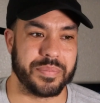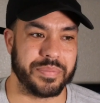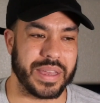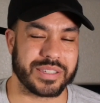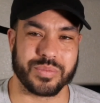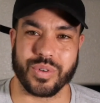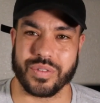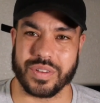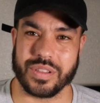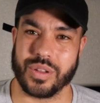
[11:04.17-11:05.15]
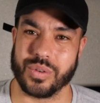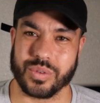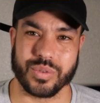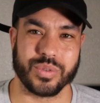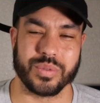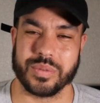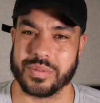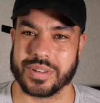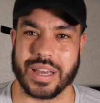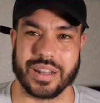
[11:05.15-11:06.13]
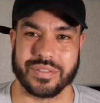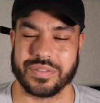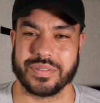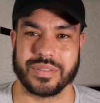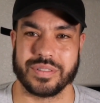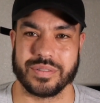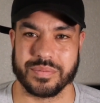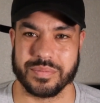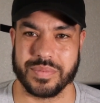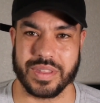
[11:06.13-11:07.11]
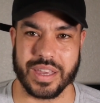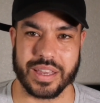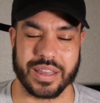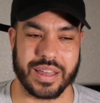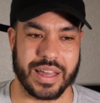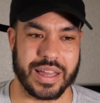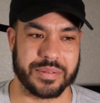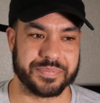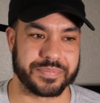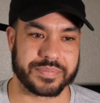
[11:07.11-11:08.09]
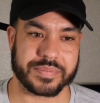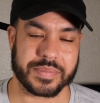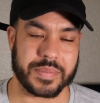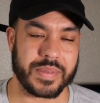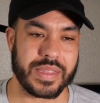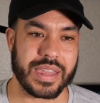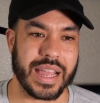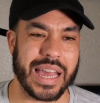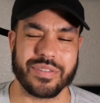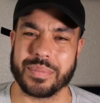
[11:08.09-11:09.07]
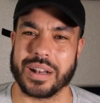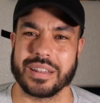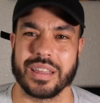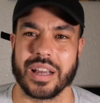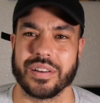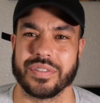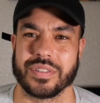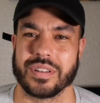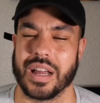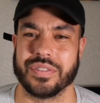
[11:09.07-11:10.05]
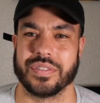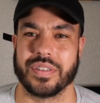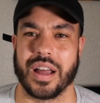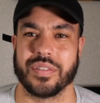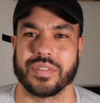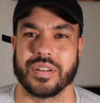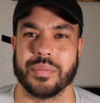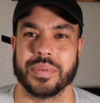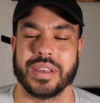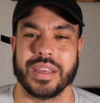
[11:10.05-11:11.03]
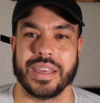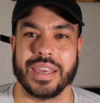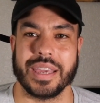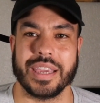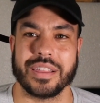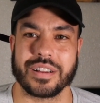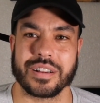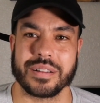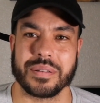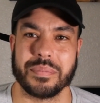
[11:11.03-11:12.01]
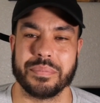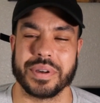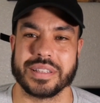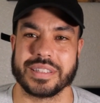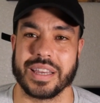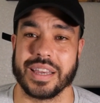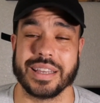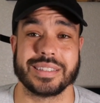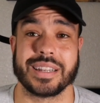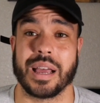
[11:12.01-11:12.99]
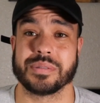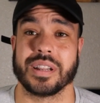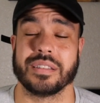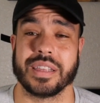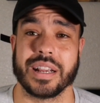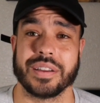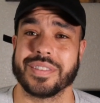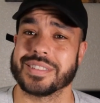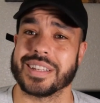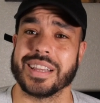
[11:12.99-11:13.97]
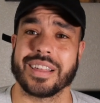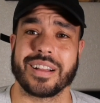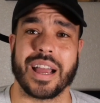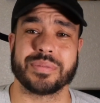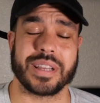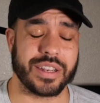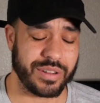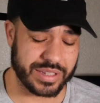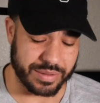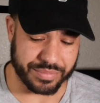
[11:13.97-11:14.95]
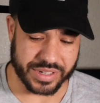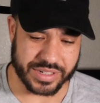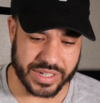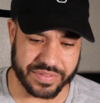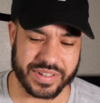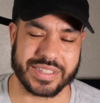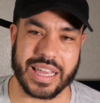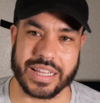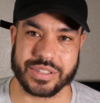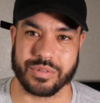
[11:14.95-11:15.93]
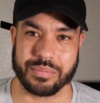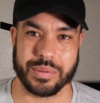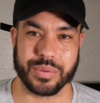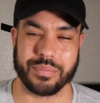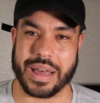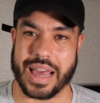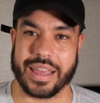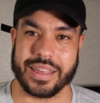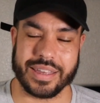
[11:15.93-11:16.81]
That's more of a local kind of thing. I haven't bought anything off of OfferUp either, but it's an option out there. If there's any other option, I know there's a bunch of different sites where people buy